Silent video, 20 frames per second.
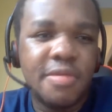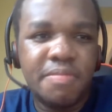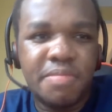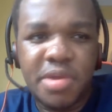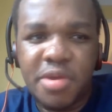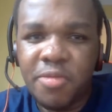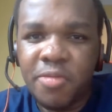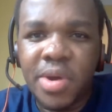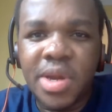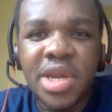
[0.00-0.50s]

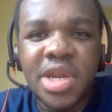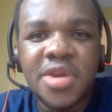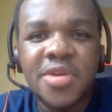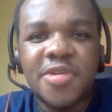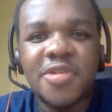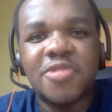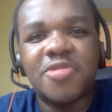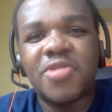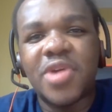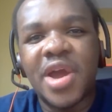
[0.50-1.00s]
been wanting
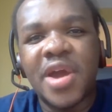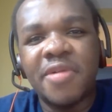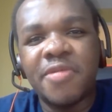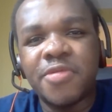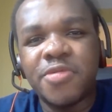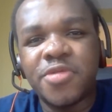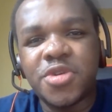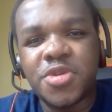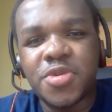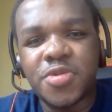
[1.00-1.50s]
to
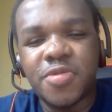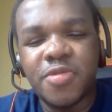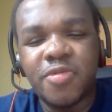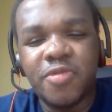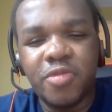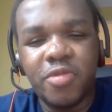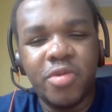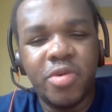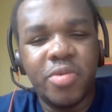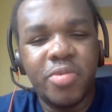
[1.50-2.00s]
travel to
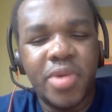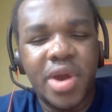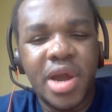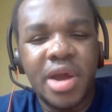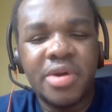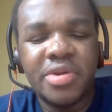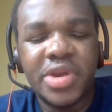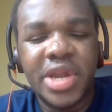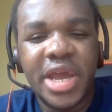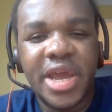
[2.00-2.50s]
for a
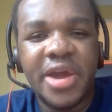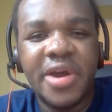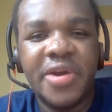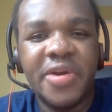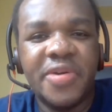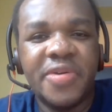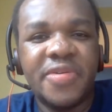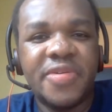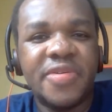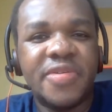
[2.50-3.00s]
while
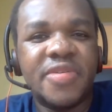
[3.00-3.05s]
now,